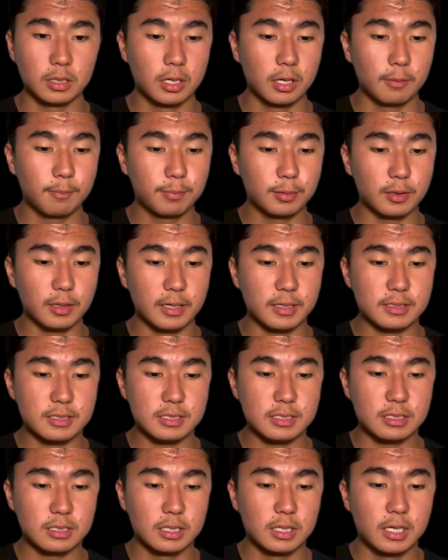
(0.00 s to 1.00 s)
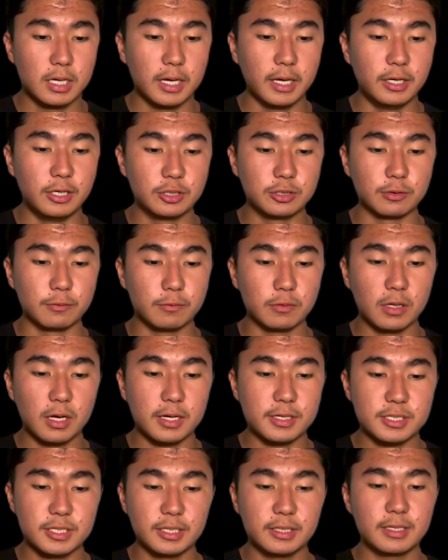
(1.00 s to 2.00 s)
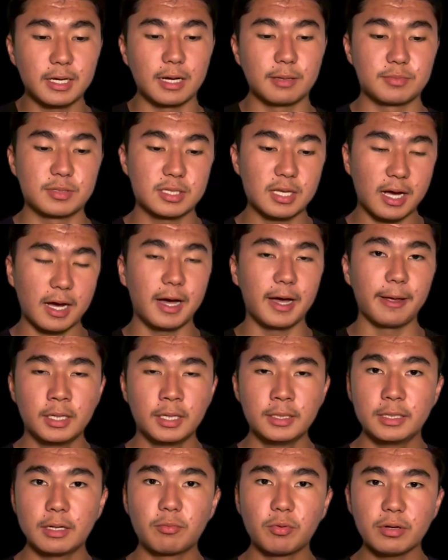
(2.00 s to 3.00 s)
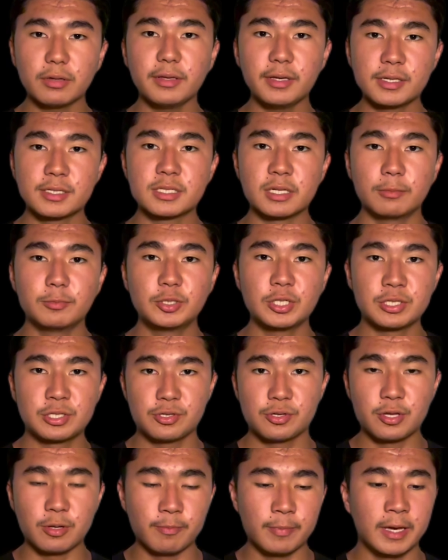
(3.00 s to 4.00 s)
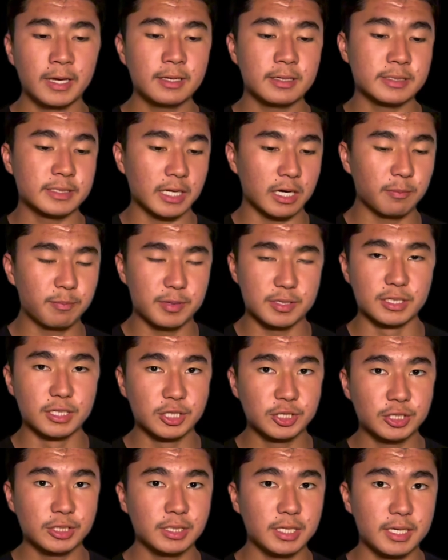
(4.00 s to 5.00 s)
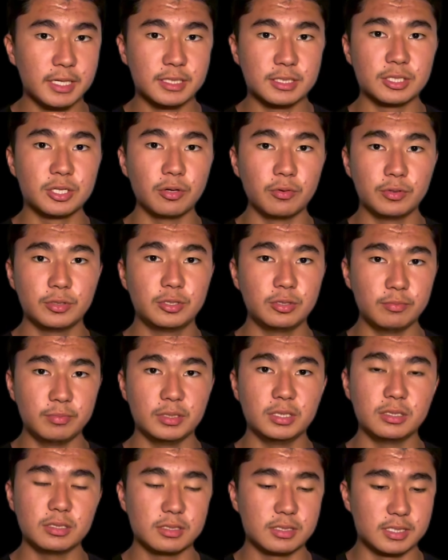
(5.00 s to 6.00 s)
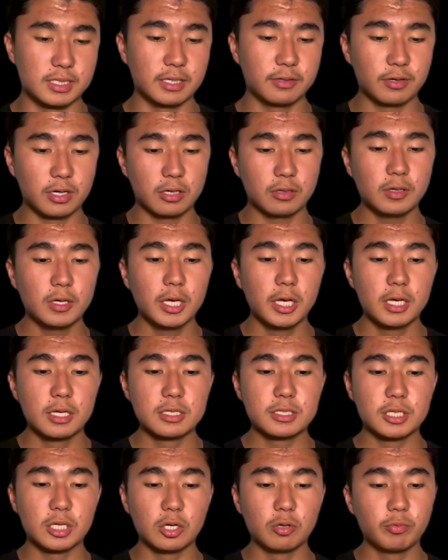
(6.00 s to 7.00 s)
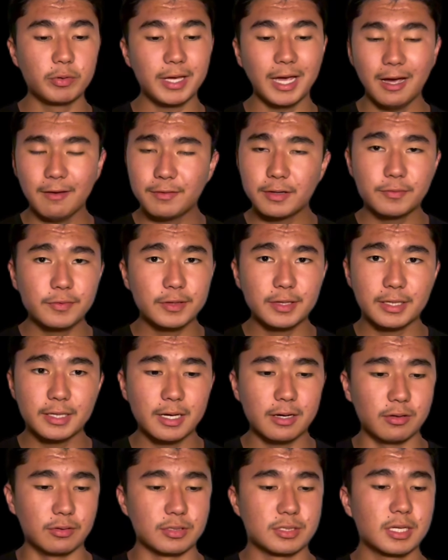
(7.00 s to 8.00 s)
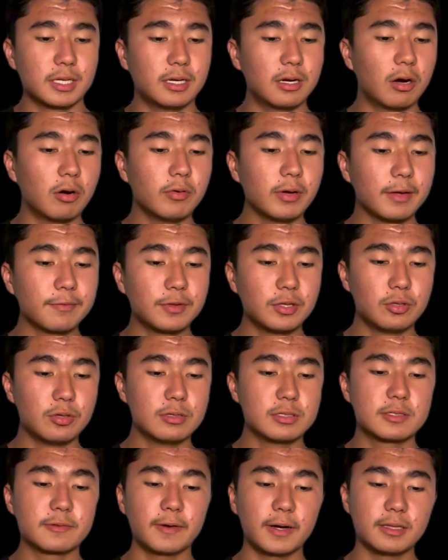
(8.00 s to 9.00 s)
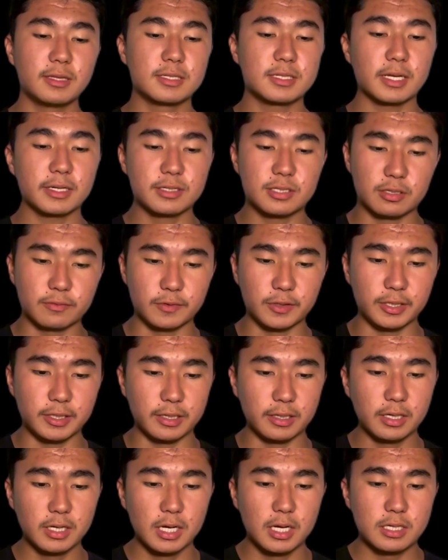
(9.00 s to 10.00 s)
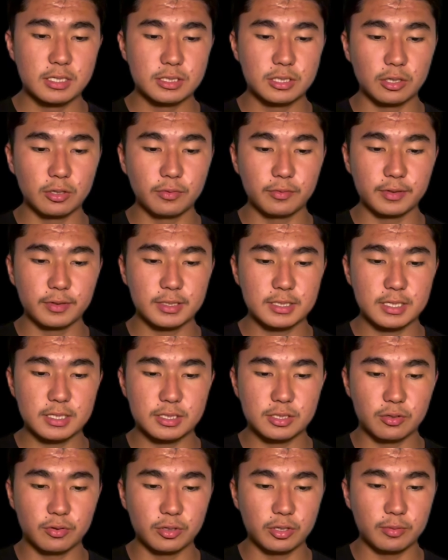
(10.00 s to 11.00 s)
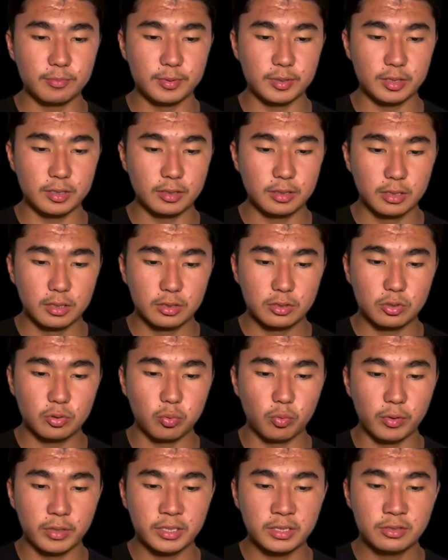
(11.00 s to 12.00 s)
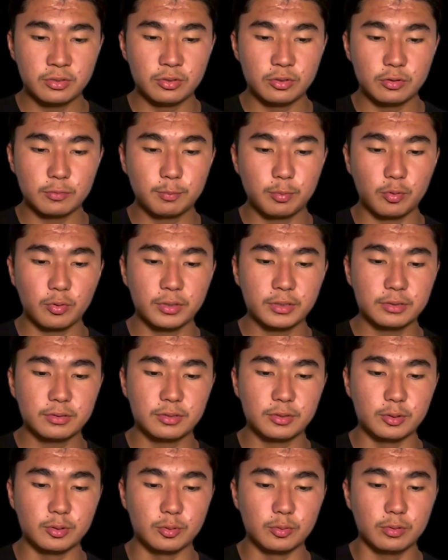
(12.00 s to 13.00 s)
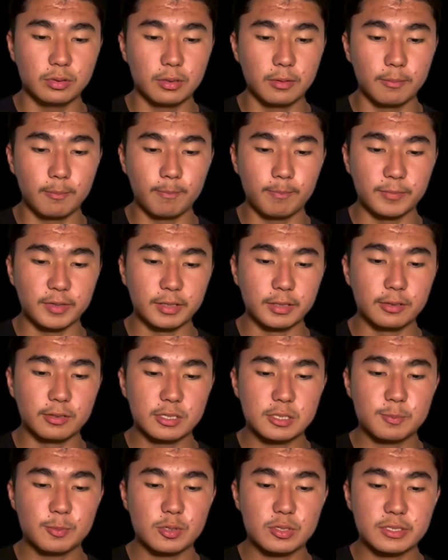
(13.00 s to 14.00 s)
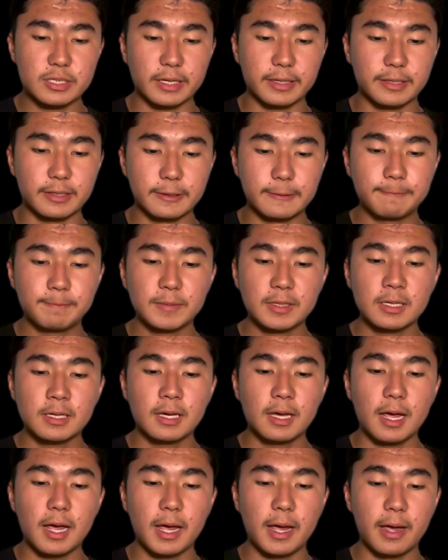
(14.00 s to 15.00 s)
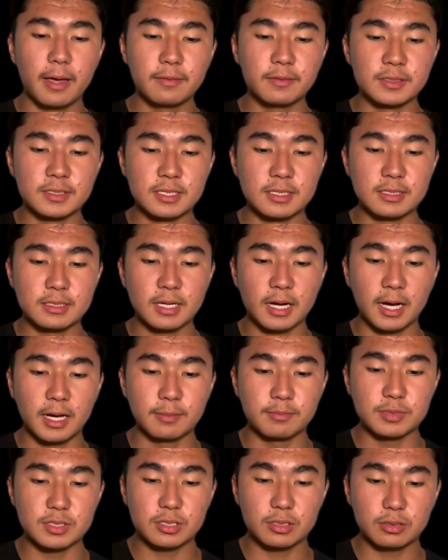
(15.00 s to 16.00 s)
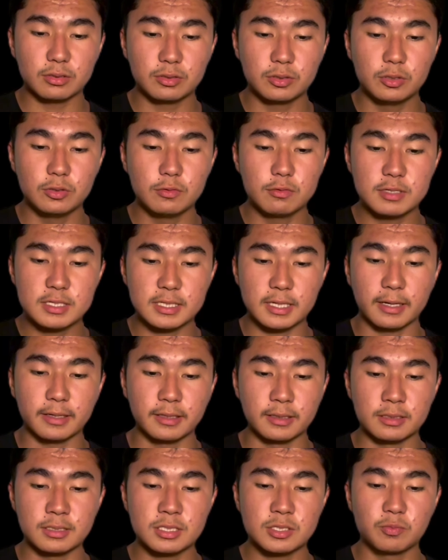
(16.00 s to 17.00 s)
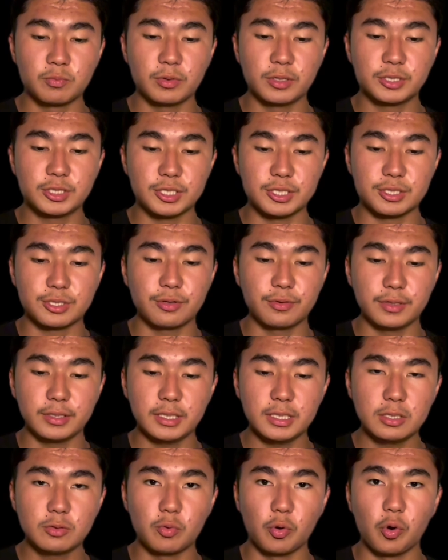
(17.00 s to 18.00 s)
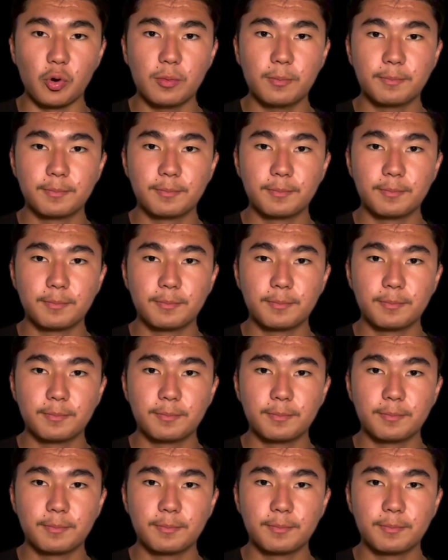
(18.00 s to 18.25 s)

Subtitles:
plus initial velocity times time. Now, one of the assumptions you can make is that our position is going to be 0. So we have everything else, and all we have to do is find this x over here. So this is going to be 22.2 meters per second, and this is times 2 seconds, which is going to equal